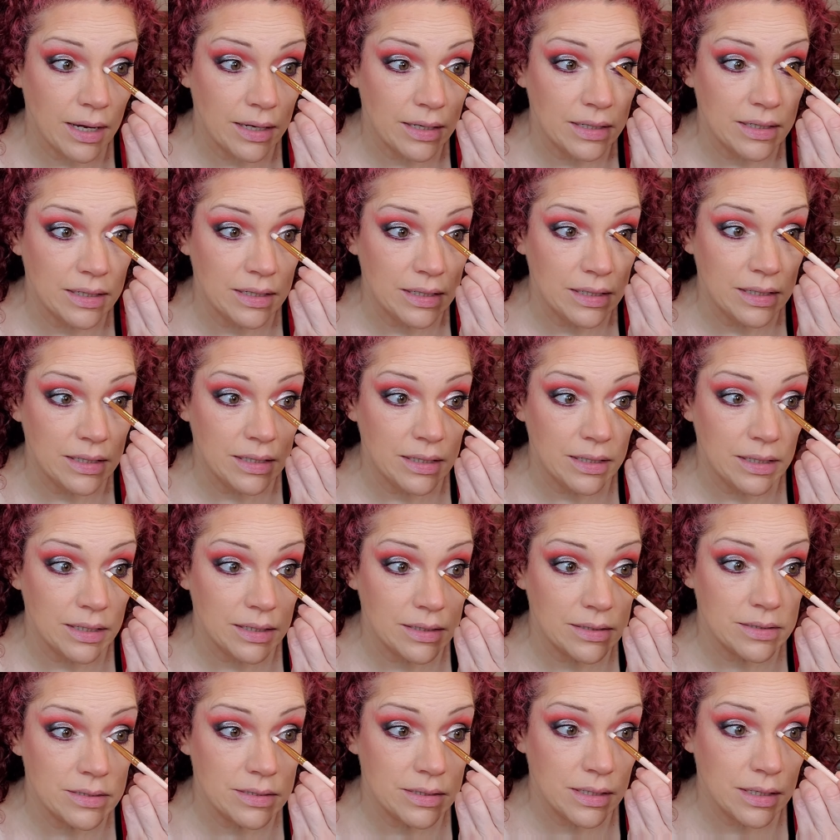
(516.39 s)
I need
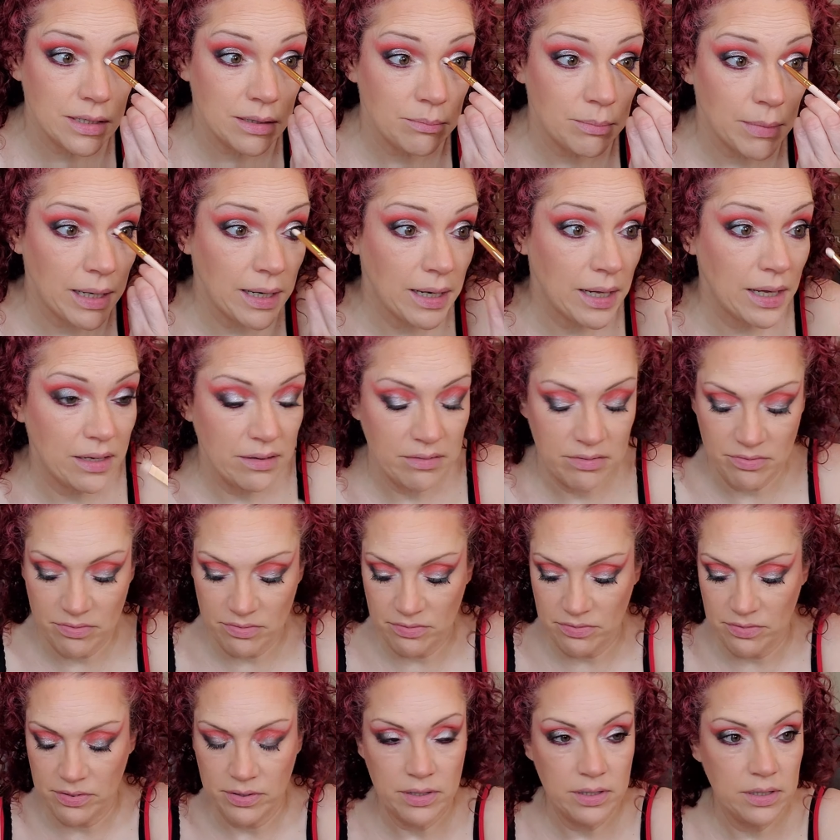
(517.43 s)
it in my
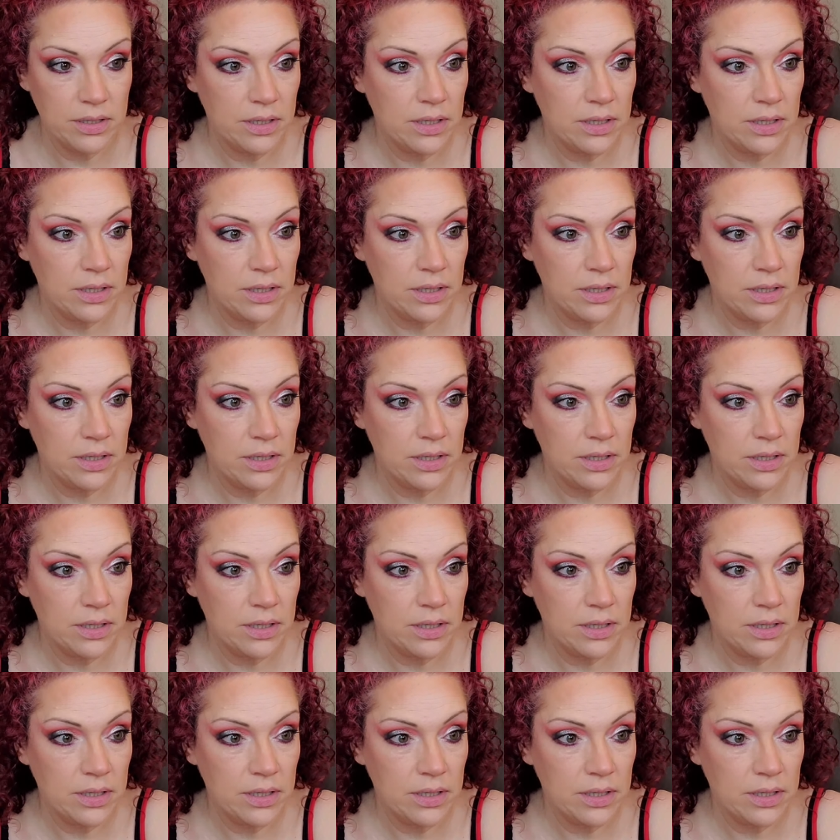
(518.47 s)
life.